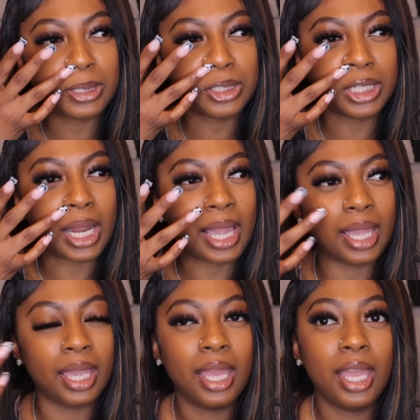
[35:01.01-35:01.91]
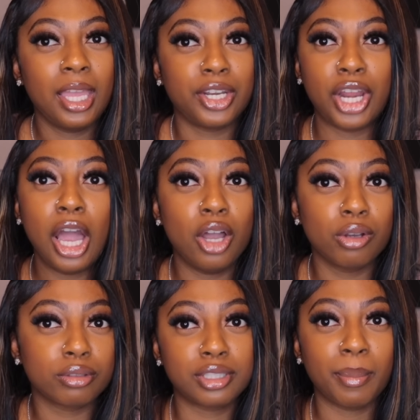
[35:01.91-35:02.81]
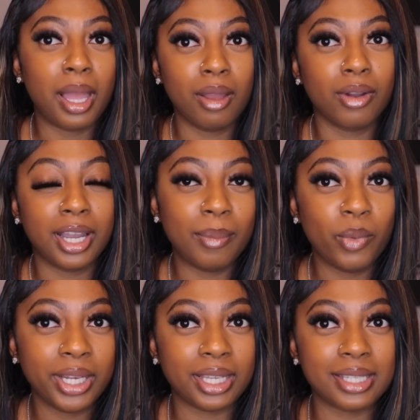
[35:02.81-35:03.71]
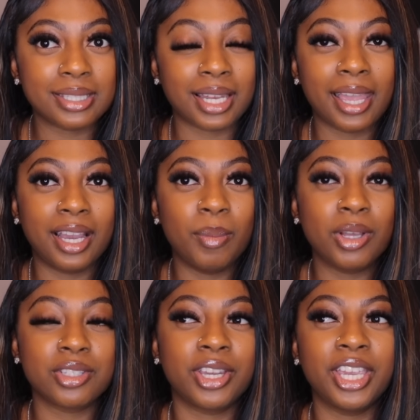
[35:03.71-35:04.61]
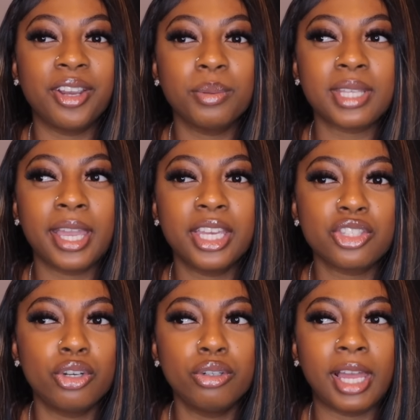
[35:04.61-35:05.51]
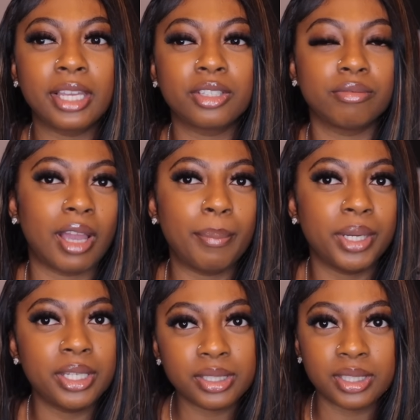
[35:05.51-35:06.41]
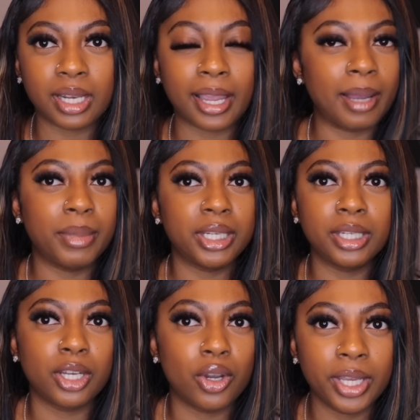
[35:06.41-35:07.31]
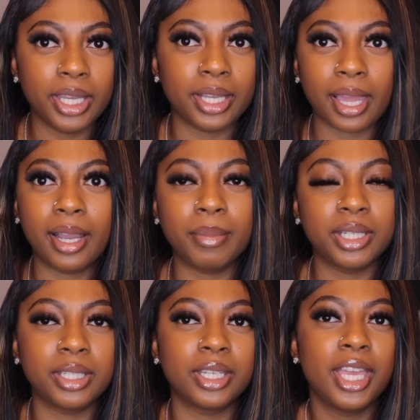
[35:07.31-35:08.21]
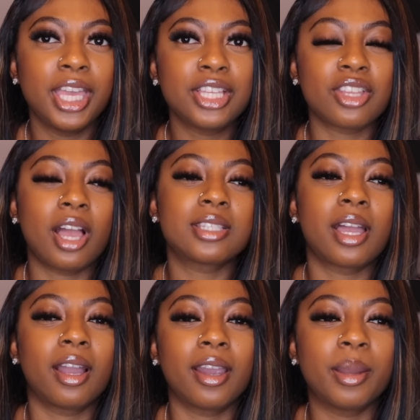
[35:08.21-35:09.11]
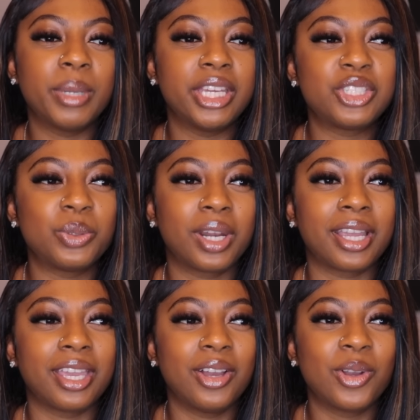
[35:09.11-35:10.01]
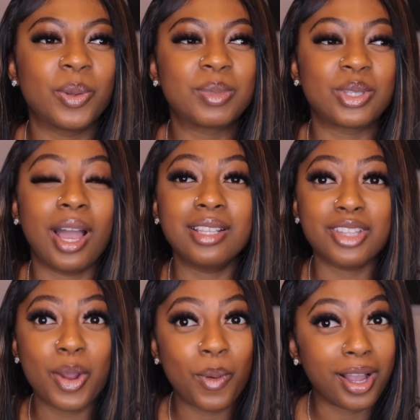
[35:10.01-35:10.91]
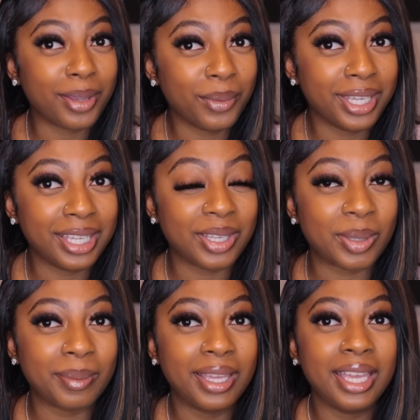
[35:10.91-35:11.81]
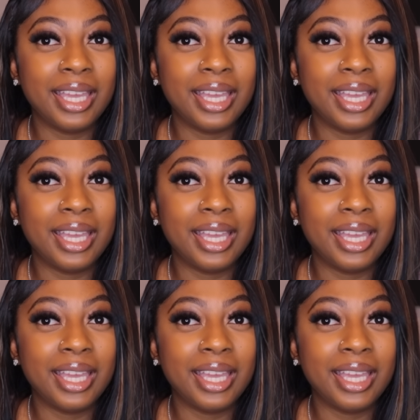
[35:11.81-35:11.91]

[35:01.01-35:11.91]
So, she, like, no, Symone, come with us. Like, come on. So, Kiera was, like, it's cool. Like, I'm good. Like, I'm good. Go ahead. Like, I'm good. So, I was, like, all right, I'm gonna hit you when I get home. So, I start walking with him.